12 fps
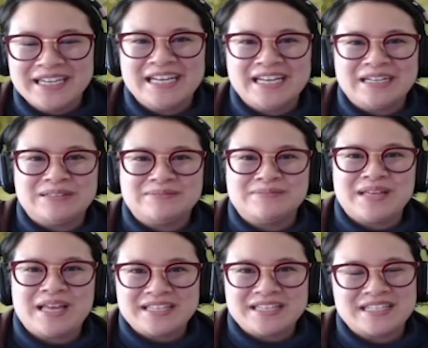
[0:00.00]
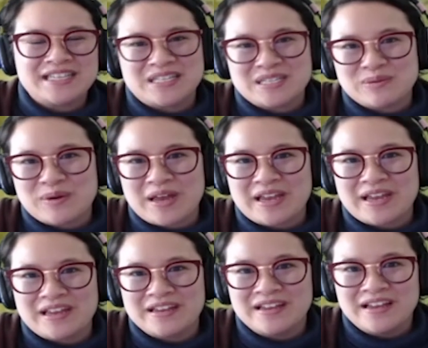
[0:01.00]
at least in this
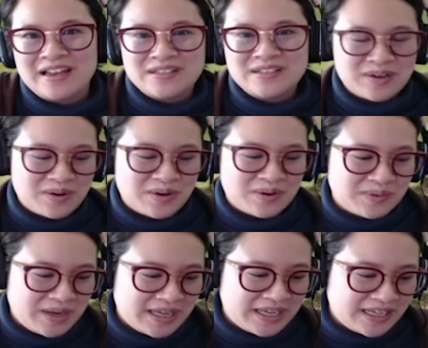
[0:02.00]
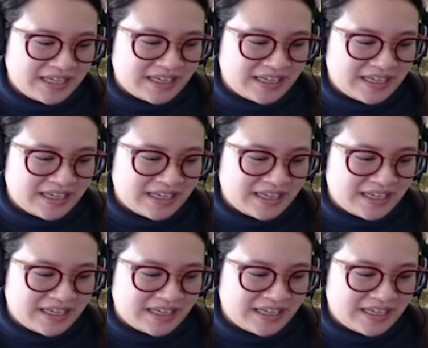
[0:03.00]
way. So we're